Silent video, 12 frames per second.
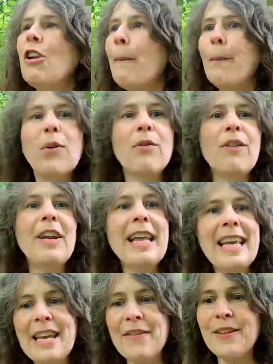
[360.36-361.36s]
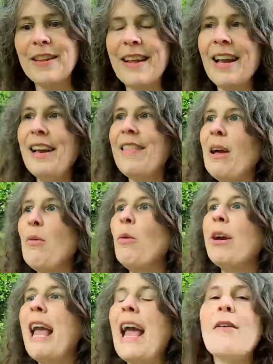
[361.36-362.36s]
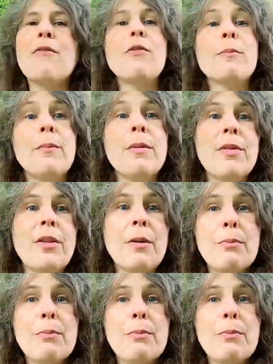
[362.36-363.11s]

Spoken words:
dump of leaves that it will get from the